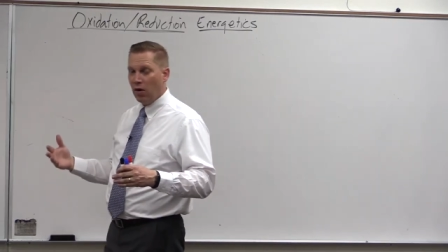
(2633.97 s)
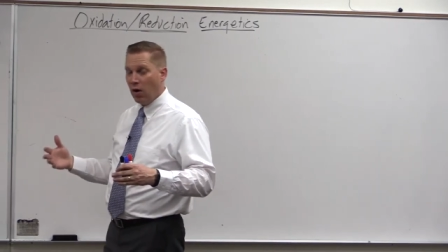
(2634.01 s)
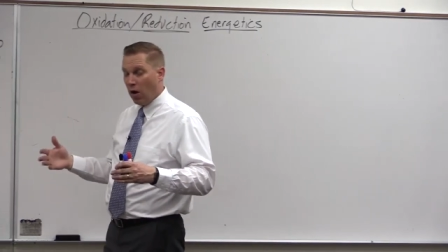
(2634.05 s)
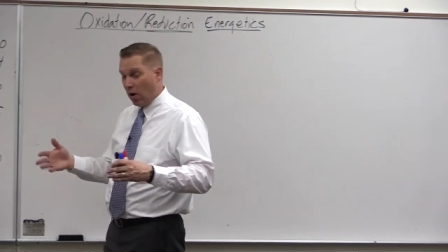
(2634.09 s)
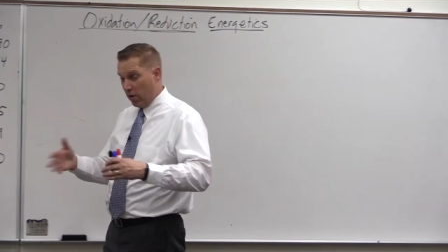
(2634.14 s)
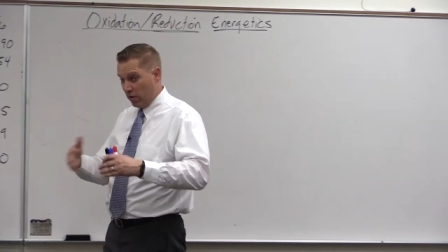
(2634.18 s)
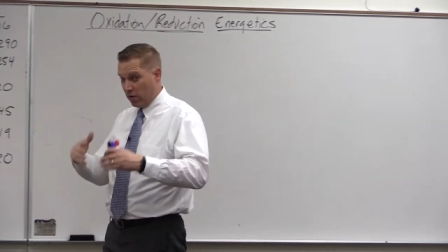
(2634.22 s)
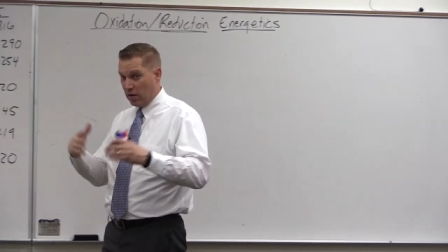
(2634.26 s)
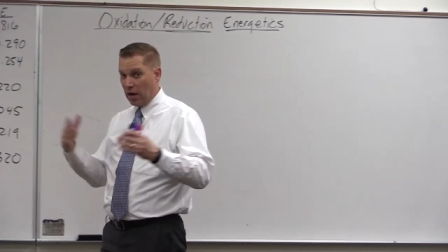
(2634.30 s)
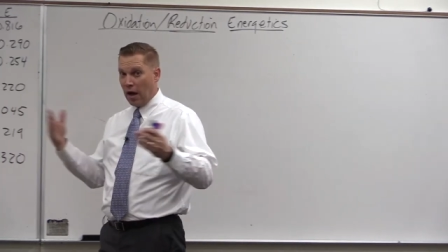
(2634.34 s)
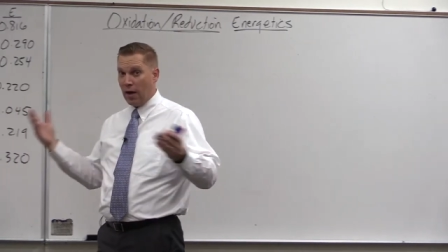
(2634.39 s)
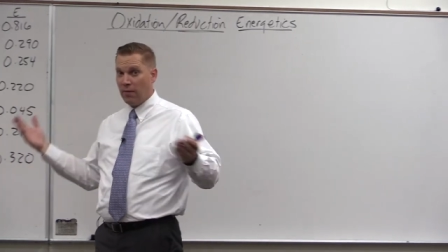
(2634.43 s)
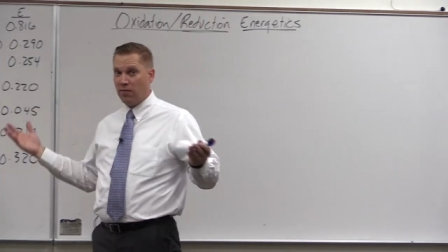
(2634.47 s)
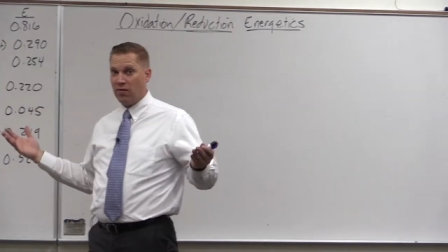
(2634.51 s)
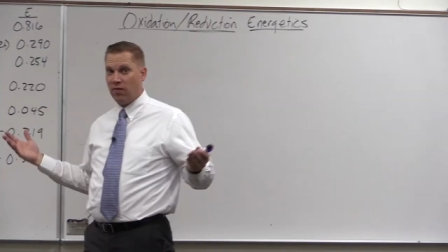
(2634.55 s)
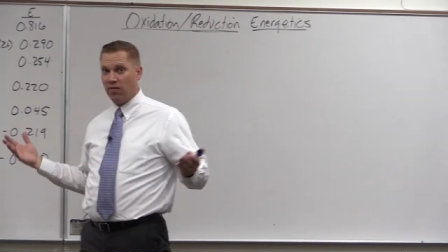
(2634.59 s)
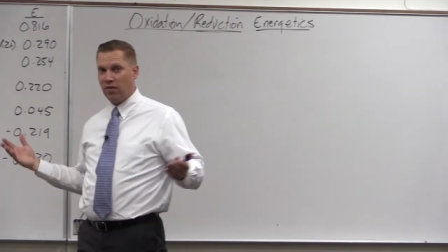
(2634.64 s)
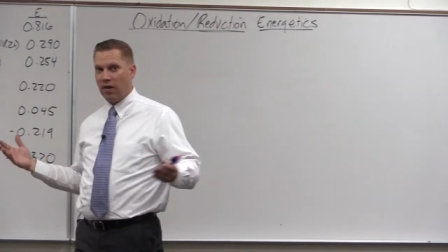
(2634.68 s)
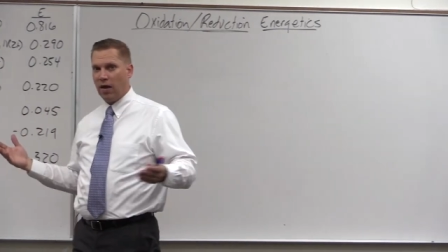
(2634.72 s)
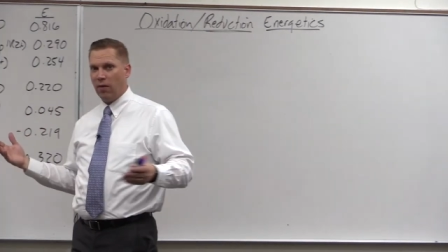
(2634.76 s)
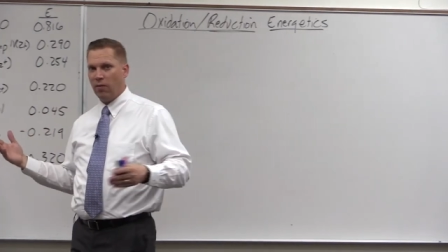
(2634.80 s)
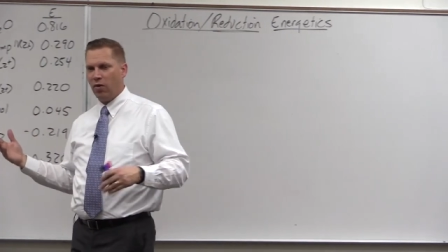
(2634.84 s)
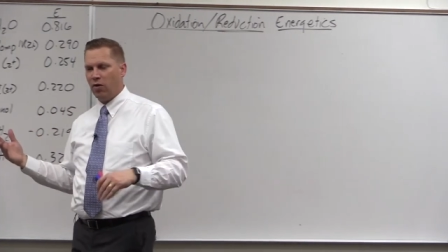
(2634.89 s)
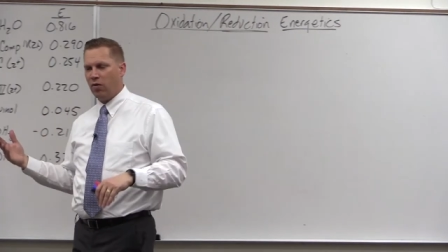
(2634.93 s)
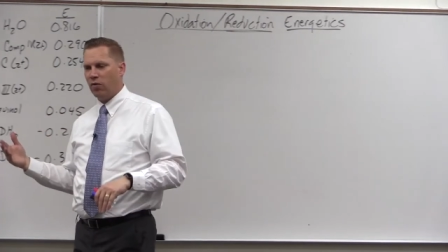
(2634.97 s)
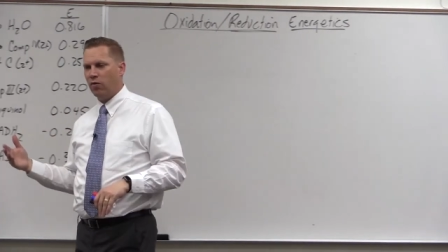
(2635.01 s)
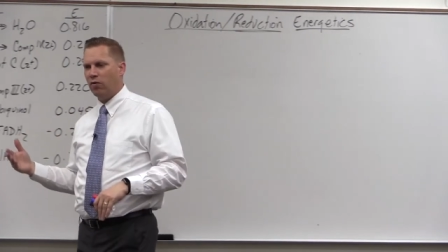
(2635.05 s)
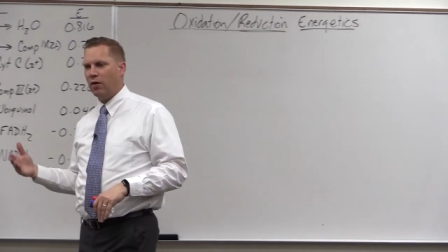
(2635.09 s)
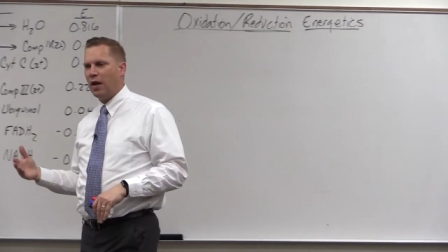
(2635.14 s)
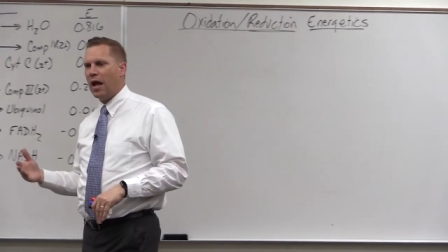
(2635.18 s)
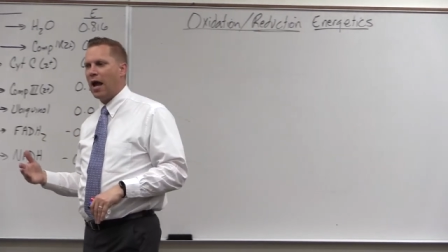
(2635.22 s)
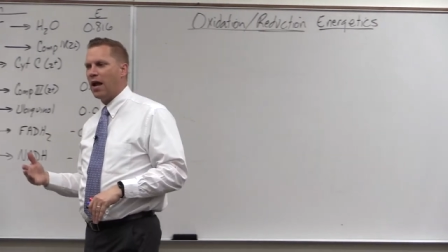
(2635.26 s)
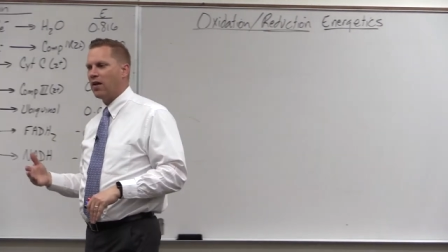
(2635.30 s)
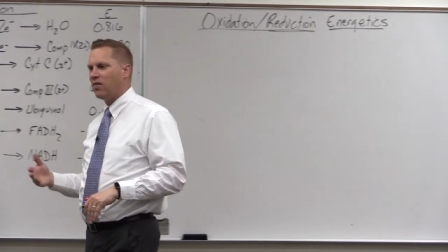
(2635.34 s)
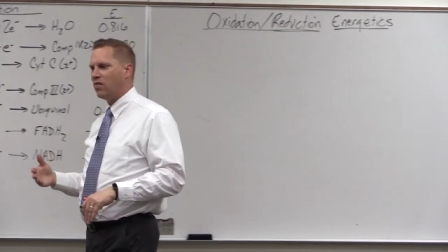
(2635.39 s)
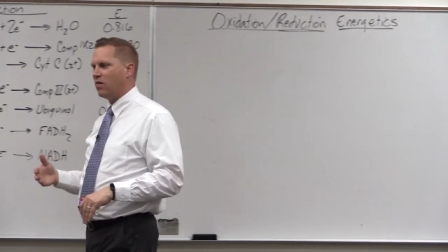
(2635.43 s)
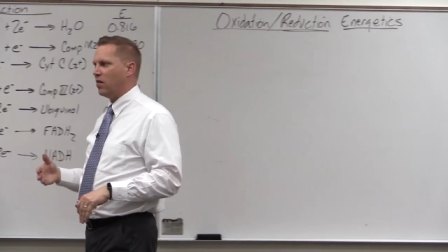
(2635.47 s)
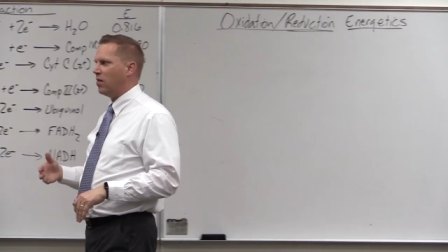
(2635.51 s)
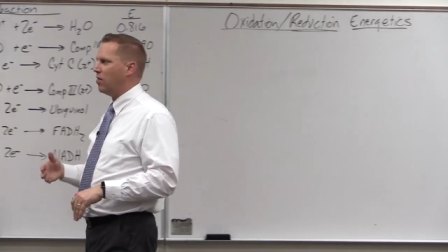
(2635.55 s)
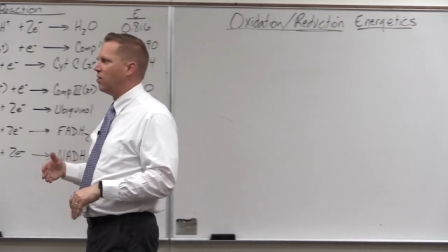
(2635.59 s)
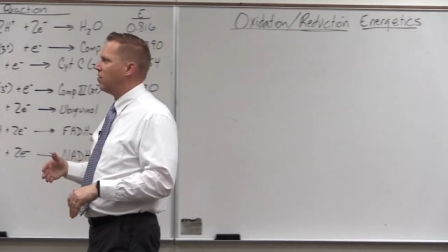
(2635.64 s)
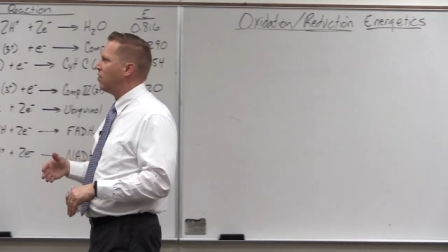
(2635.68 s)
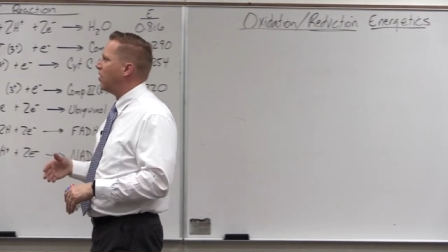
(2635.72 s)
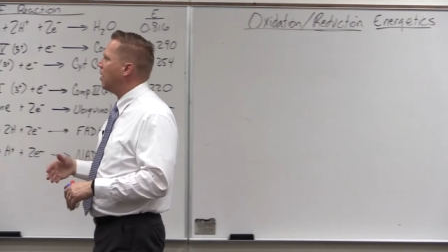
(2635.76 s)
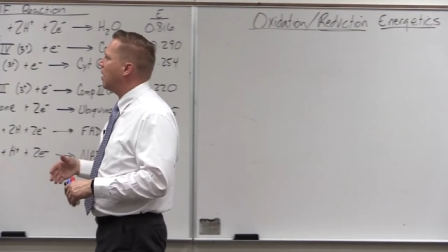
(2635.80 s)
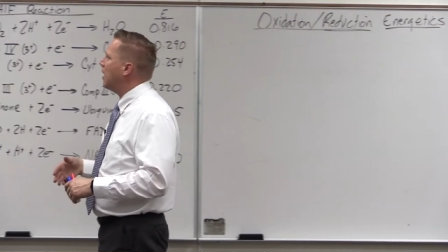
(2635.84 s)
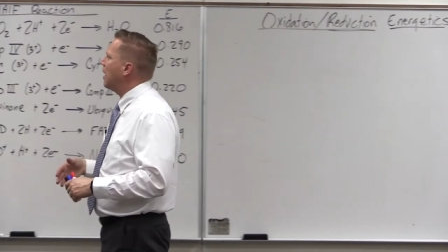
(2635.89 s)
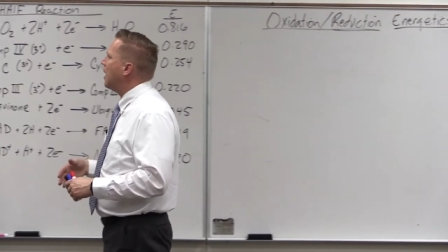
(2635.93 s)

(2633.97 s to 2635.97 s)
are types of chemical reactions.